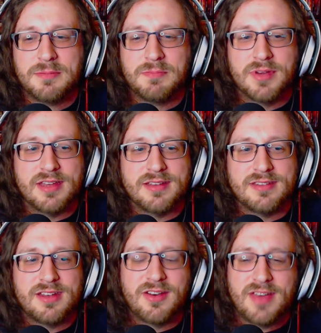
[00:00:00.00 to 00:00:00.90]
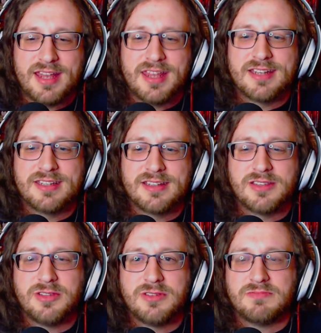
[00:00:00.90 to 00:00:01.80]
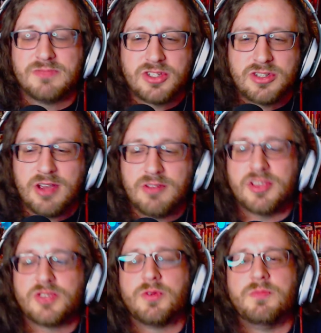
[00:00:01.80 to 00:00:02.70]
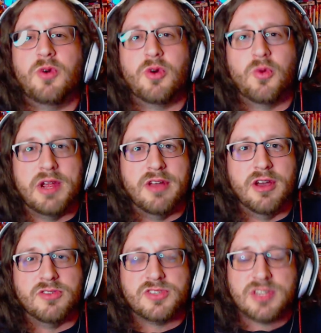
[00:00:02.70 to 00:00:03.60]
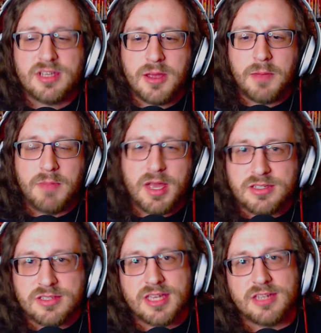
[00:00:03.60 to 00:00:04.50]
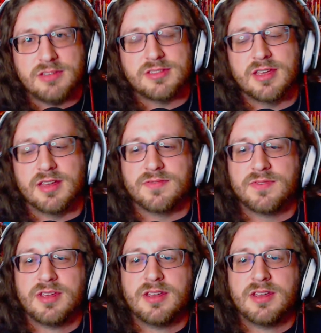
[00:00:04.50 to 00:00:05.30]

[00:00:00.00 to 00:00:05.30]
But, you know, I like to share this with more weirdos, much as like yourself,